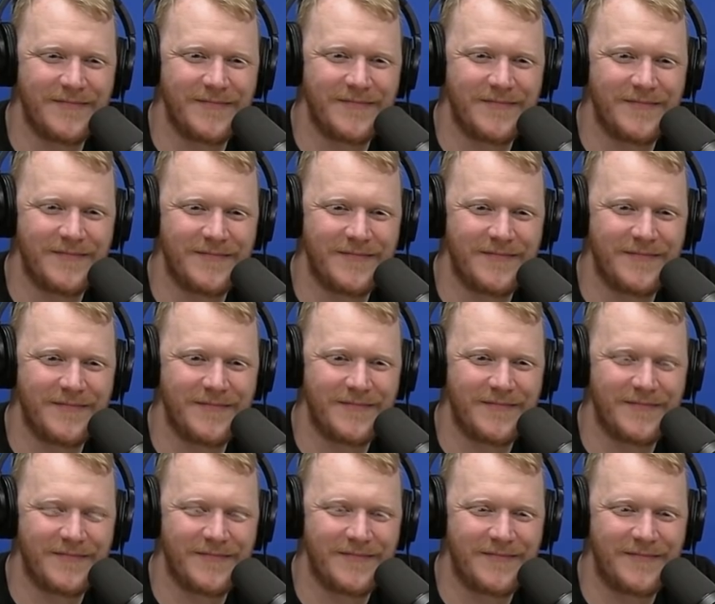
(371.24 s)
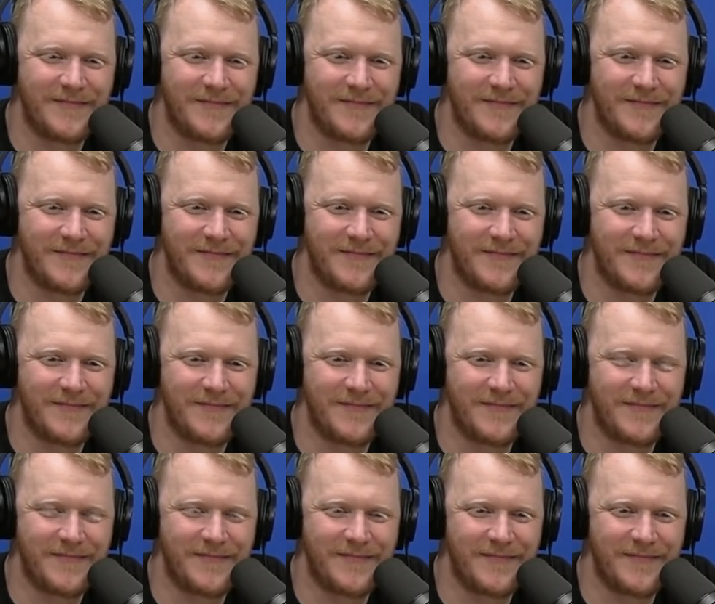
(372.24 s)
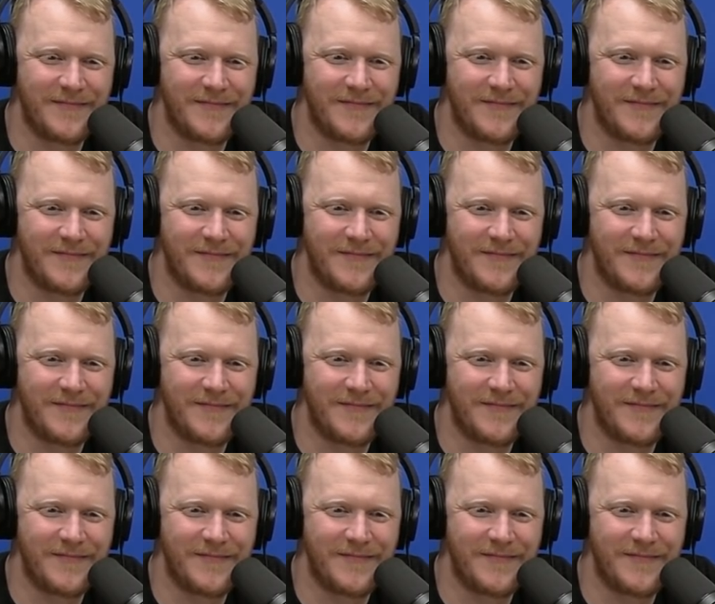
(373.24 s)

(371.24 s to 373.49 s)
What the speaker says: (not speaking)